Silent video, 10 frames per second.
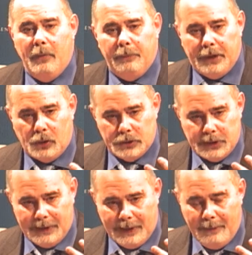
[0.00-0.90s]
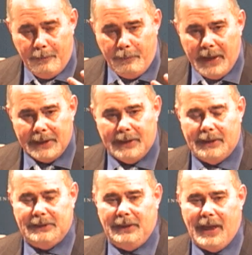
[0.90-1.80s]
because
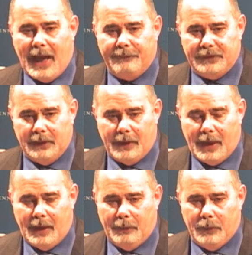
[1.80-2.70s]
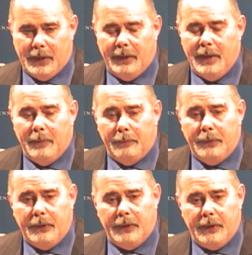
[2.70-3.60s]
immediately after our
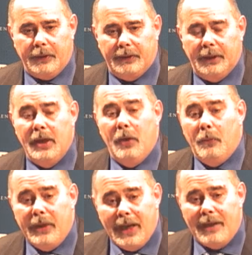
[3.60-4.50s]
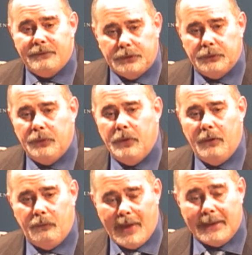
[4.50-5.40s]
birth, we have to
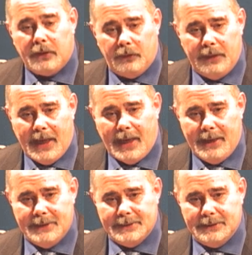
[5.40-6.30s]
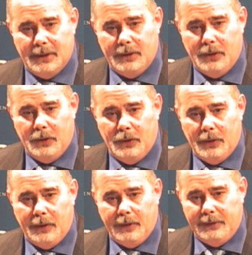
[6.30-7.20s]
recognize
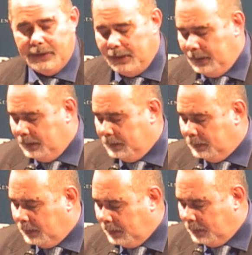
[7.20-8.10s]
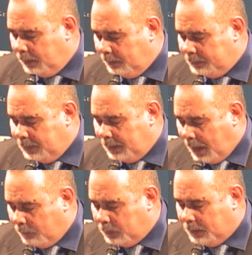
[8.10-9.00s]
the, uh, the,
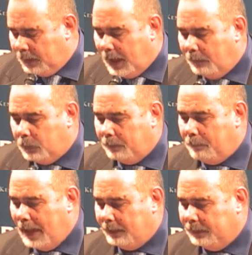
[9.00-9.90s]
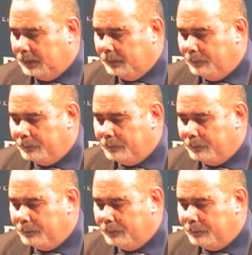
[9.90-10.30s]
our, our mother.